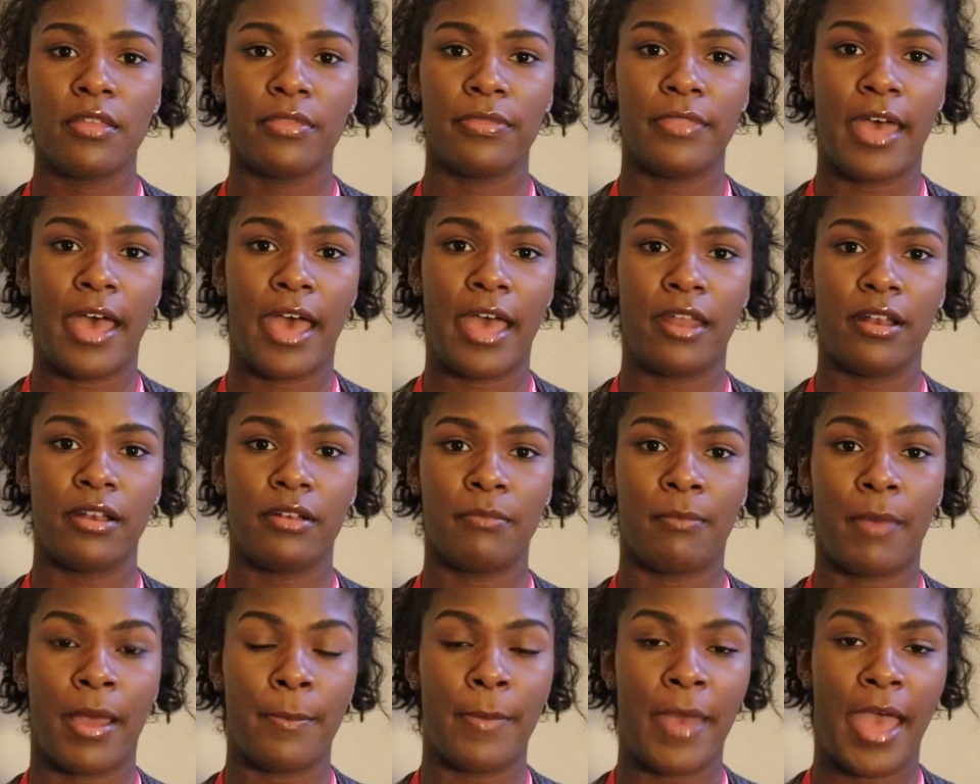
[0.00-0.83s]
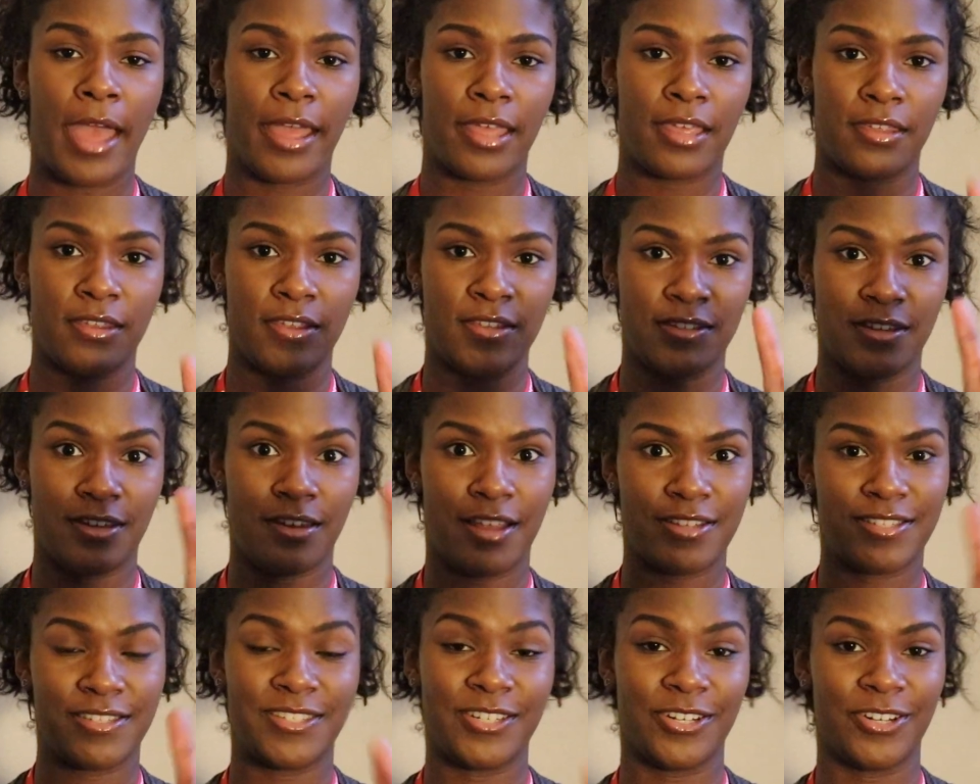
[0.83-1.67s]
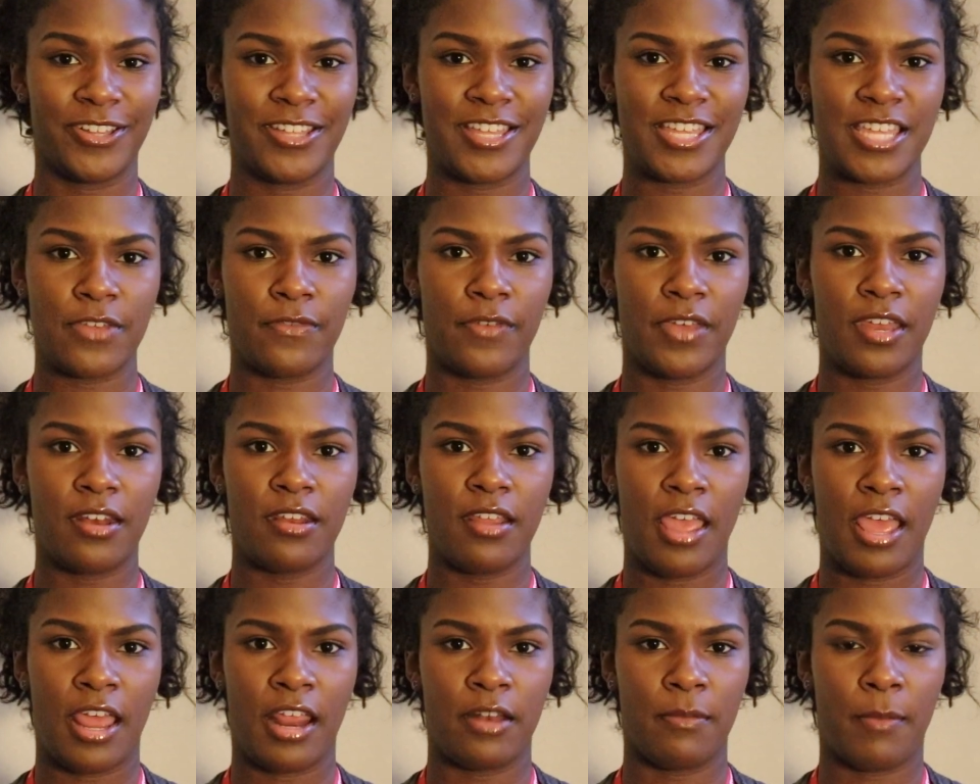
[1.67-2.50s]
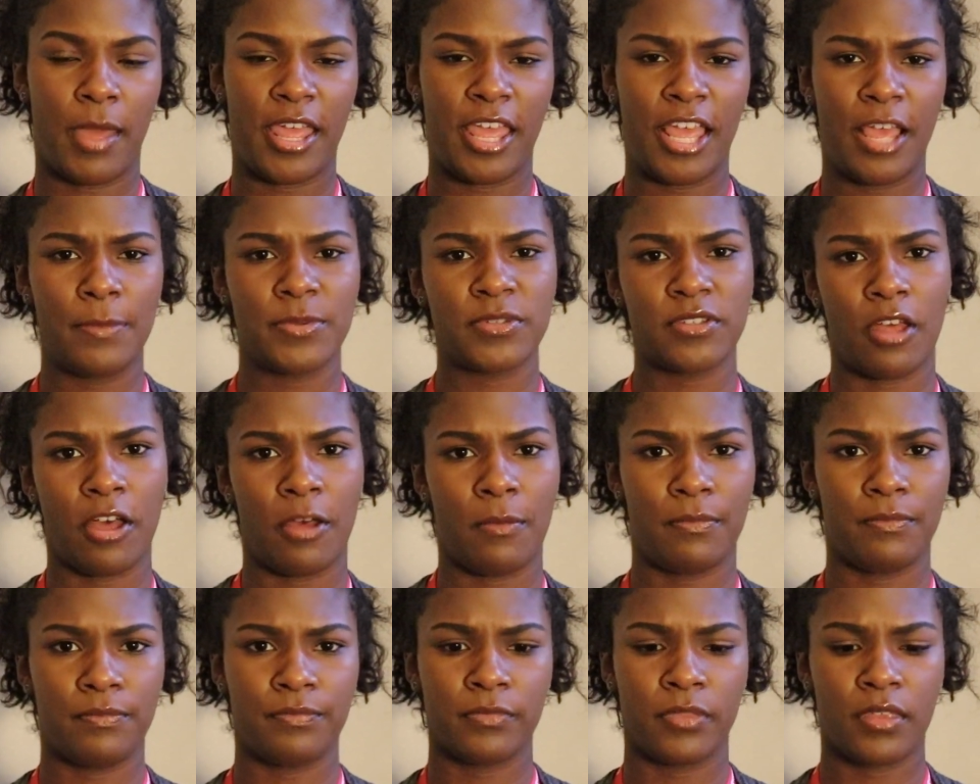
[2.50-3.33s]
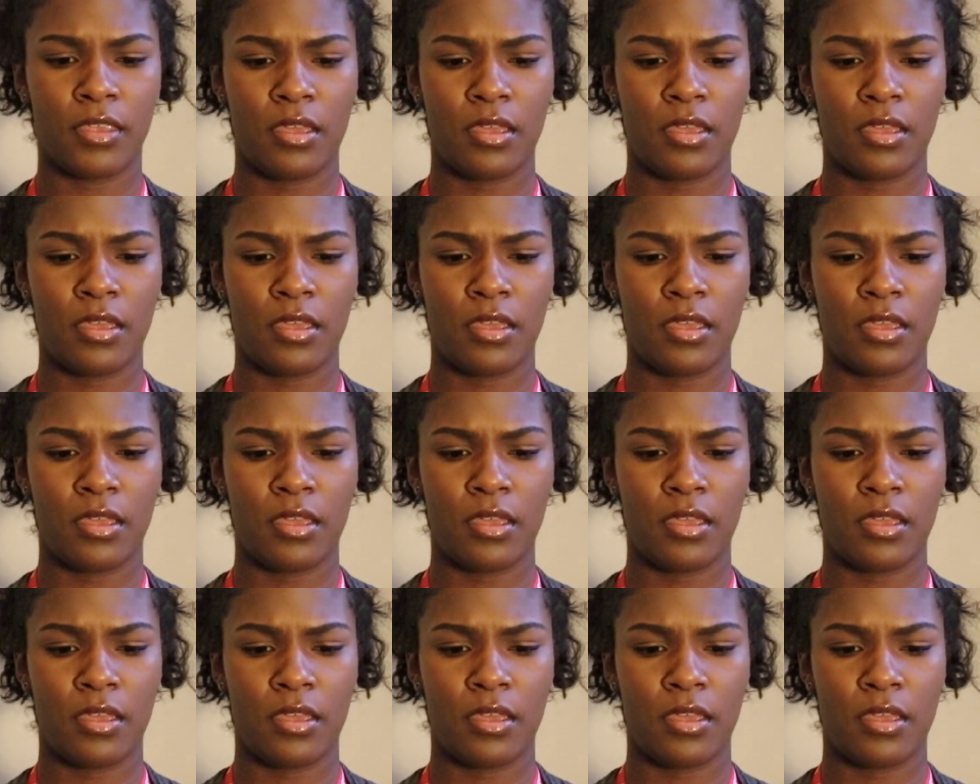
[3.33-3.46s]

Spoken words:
that my back isn't necessarily even, and my hips one's